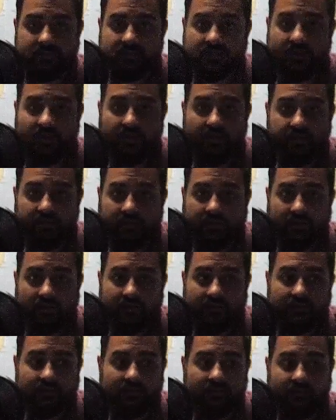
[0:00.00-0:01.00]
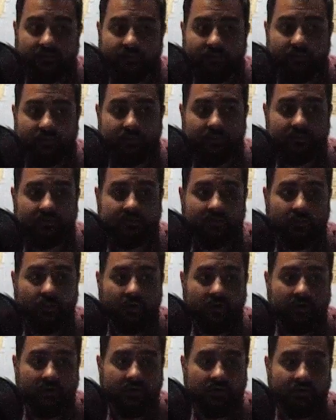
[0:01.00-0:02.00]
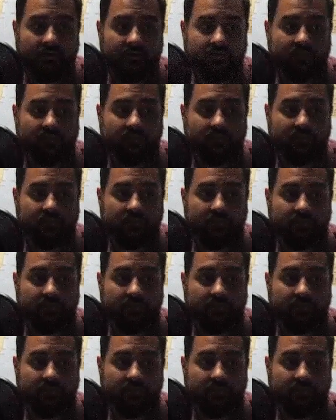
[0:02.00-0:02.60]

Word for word: to healthcare, to food, to water, to